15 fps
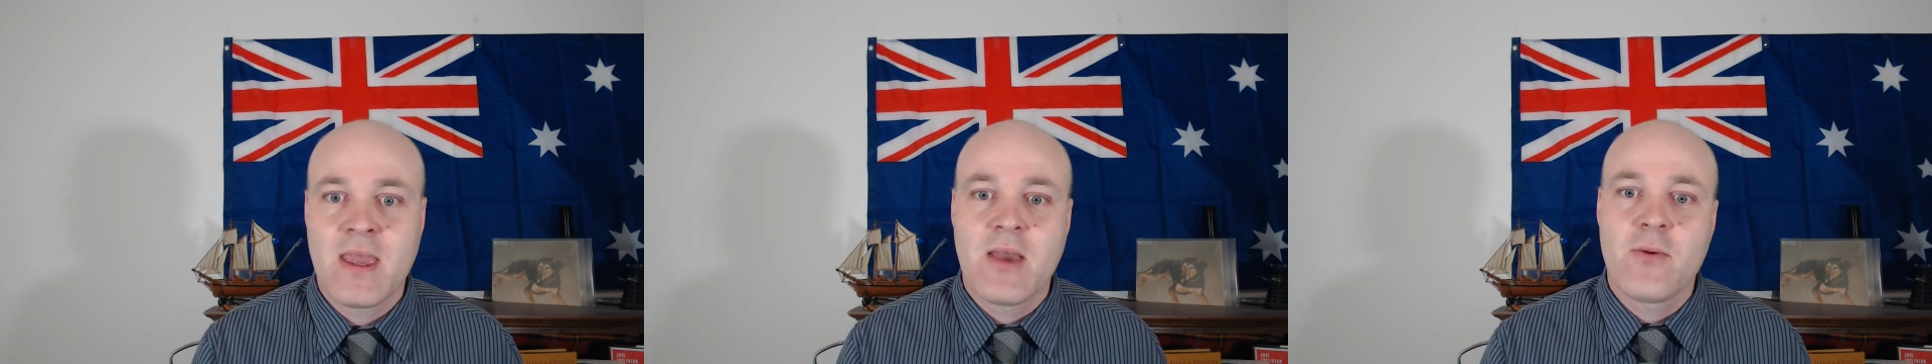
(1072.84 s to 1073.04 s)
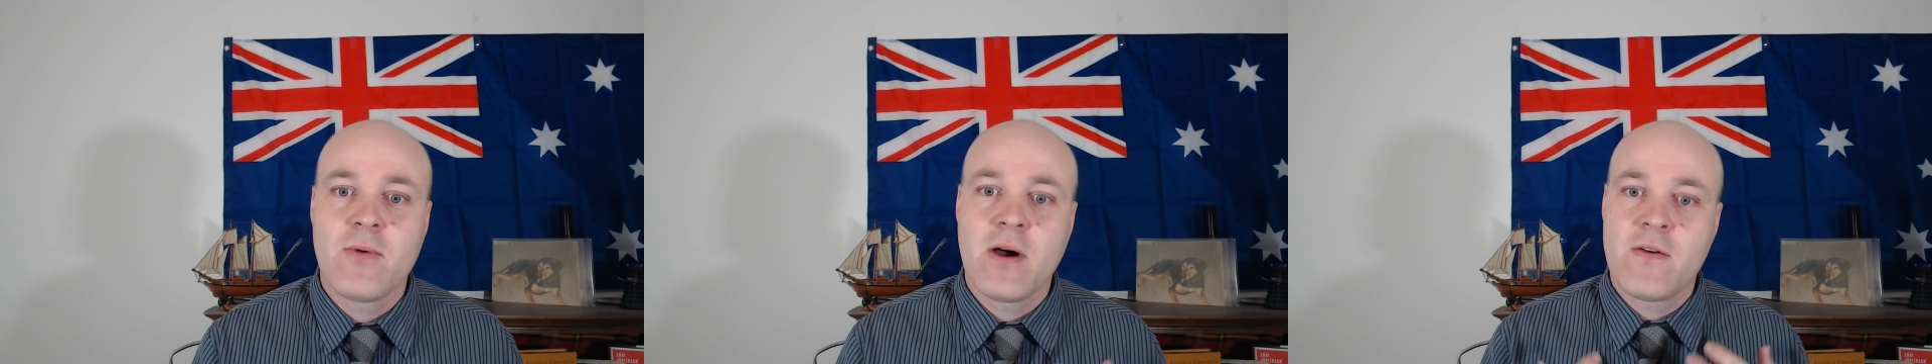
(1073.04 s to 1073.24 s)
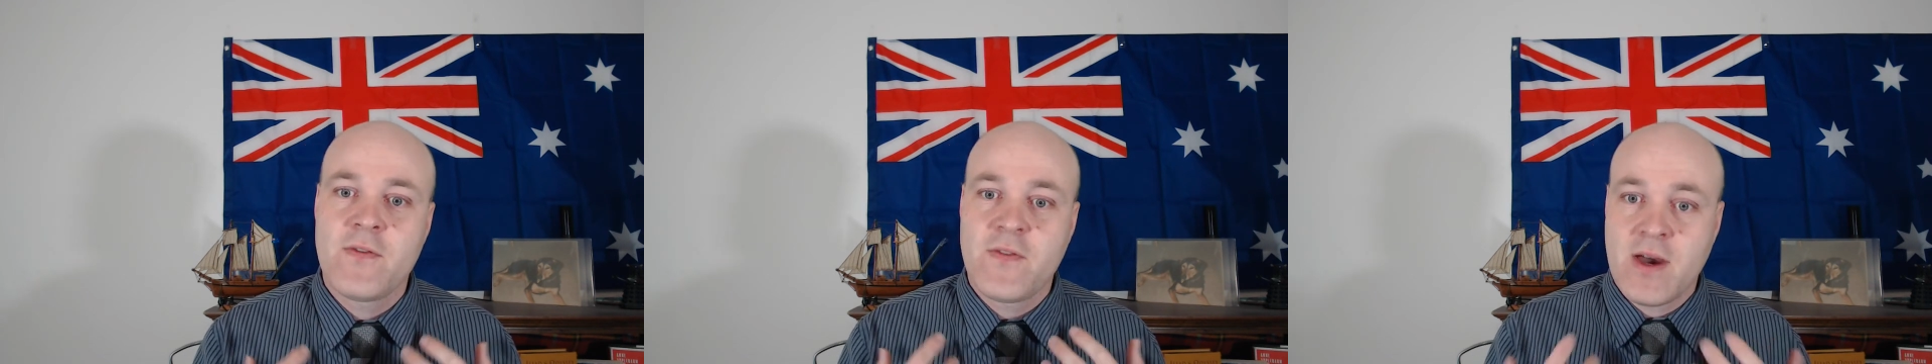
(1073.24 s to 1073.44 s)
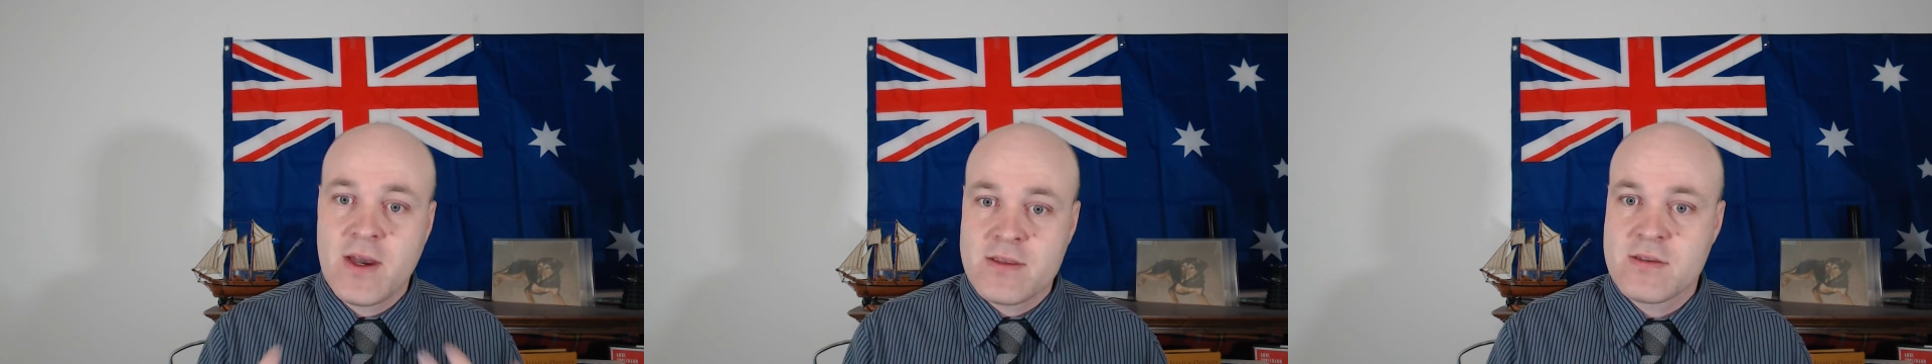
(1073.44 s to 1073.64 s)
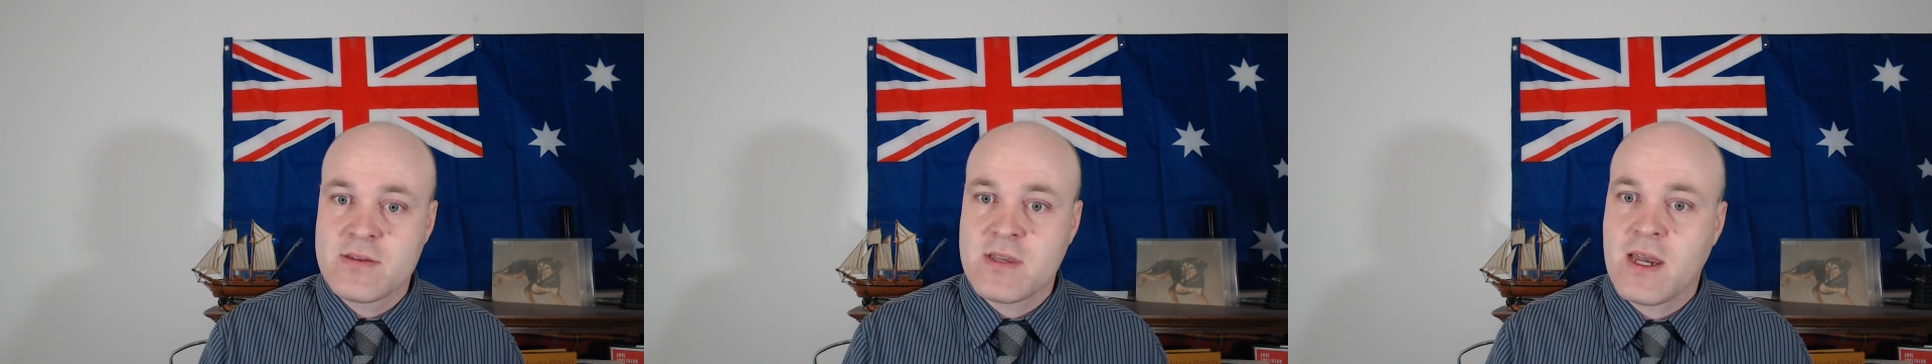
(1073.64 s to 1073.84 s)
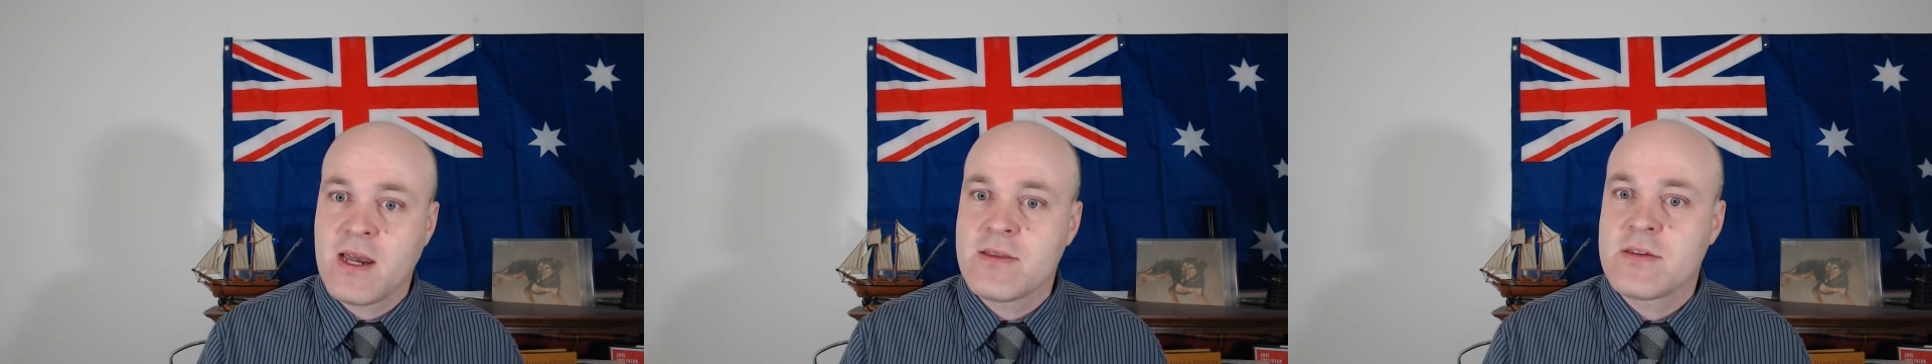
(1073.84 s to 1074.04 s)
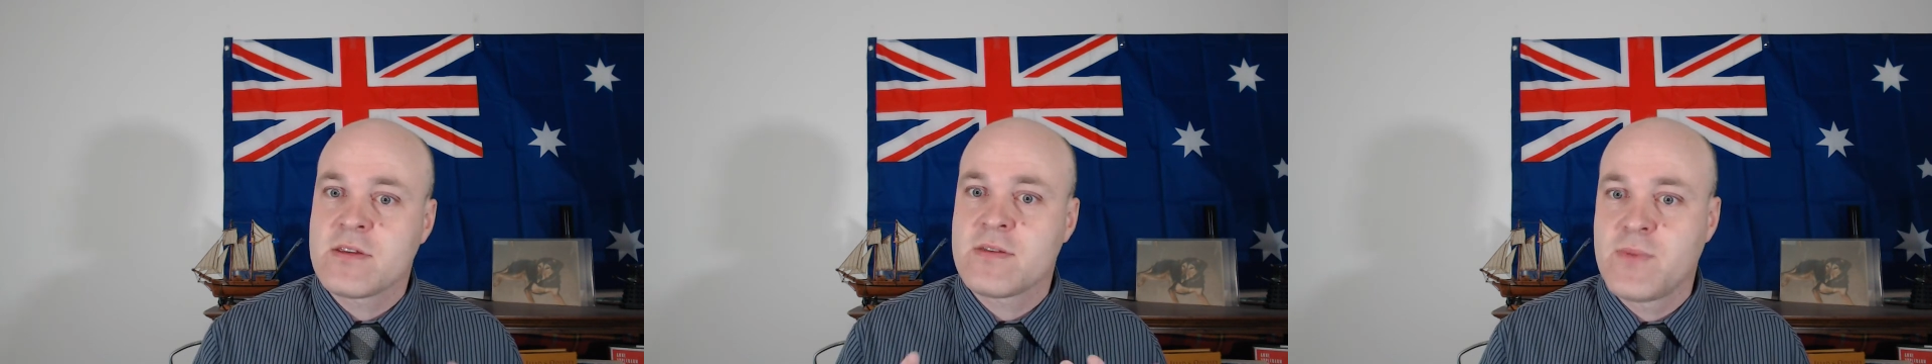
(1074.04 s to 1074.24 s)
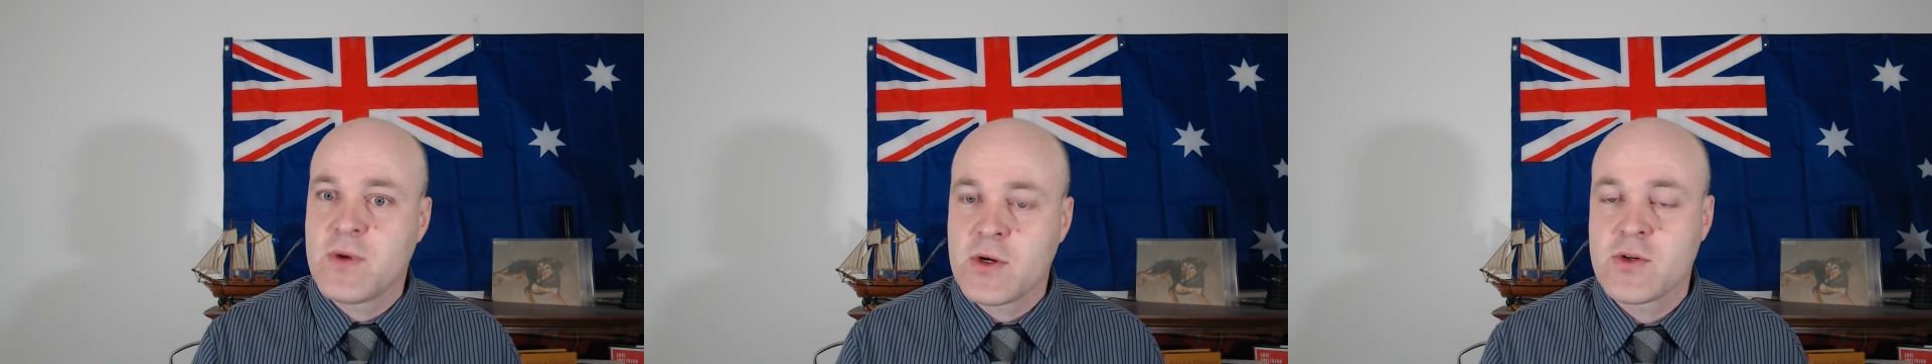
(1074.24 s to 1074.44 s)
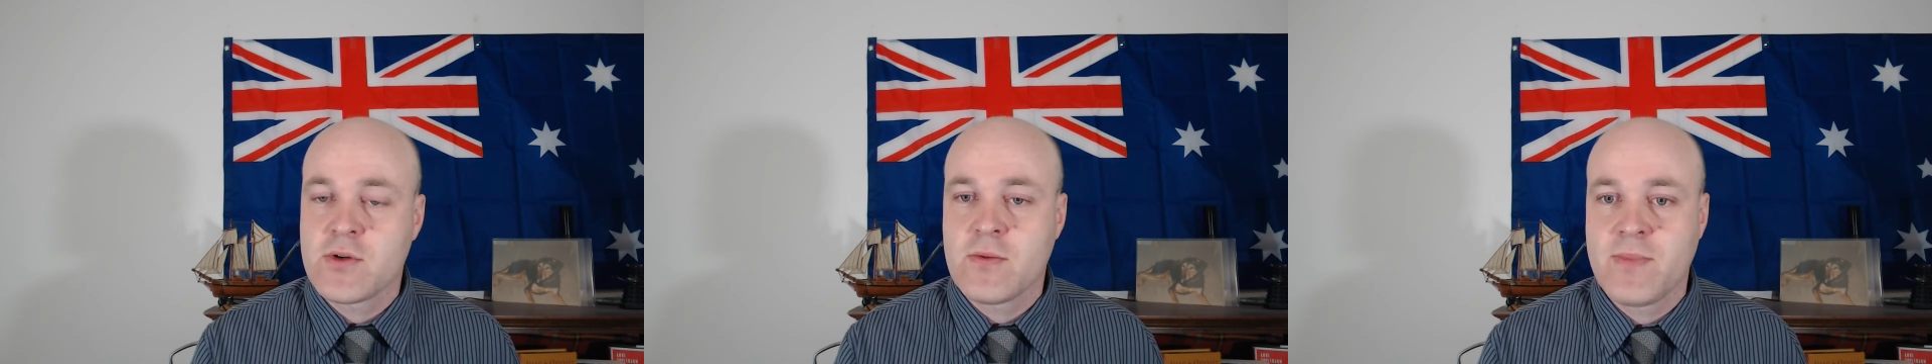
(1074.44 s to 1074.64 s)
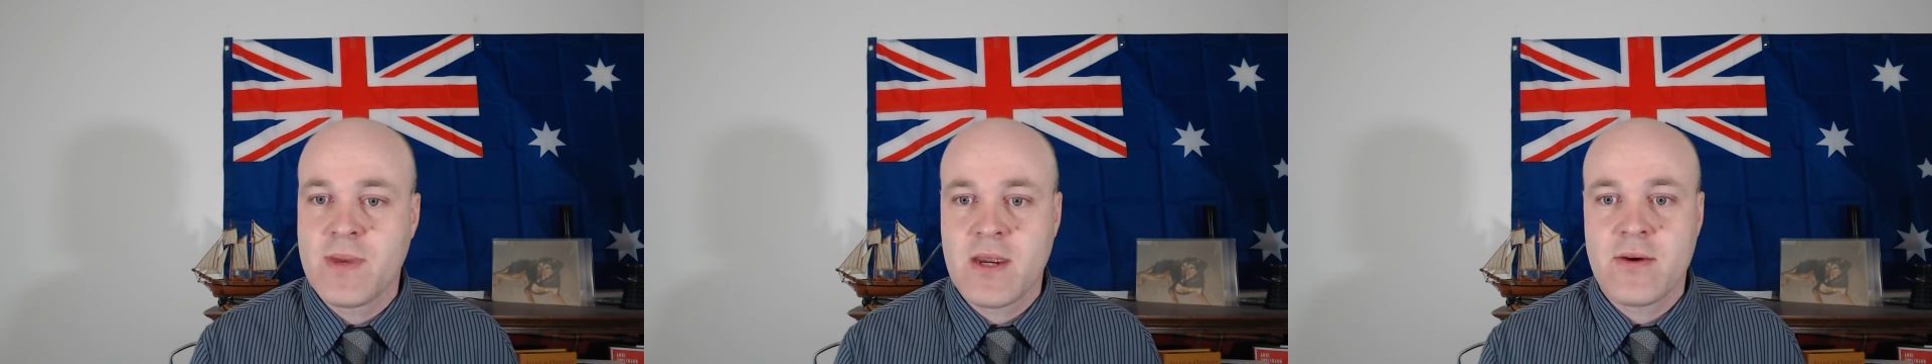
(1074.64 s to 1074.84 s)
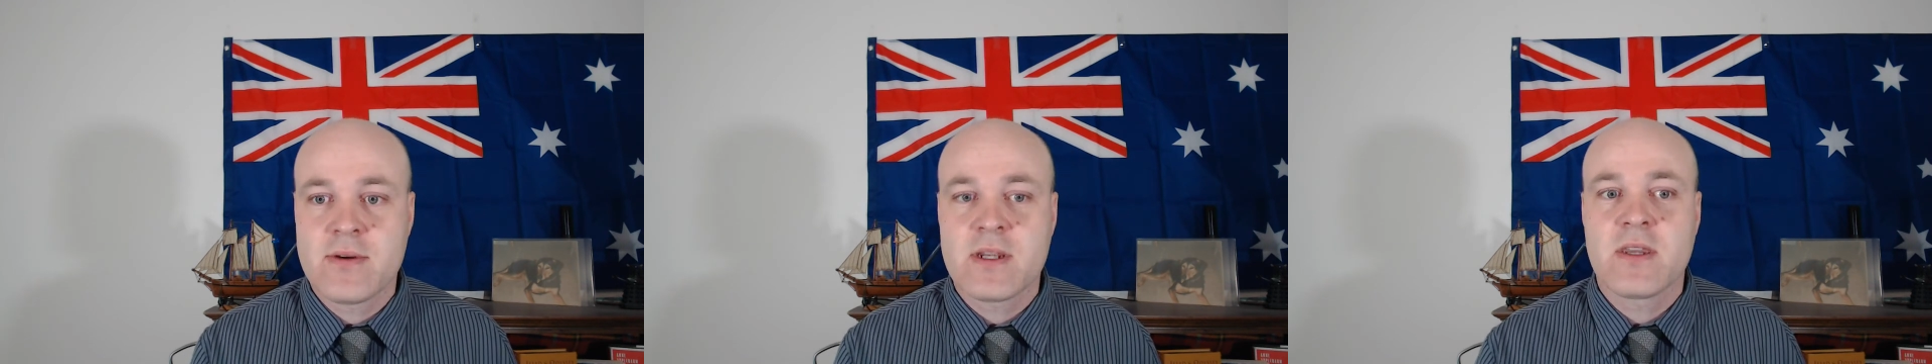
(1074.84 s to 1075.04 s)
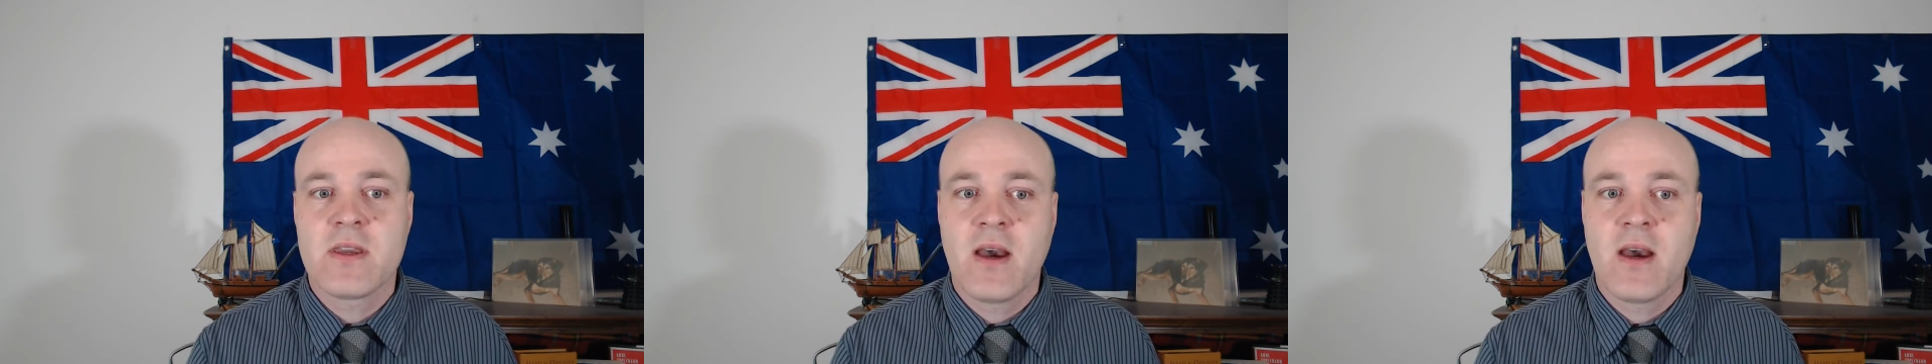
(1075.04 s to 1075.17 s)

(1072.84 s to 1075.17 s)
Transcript: while fathers are the spiritual parent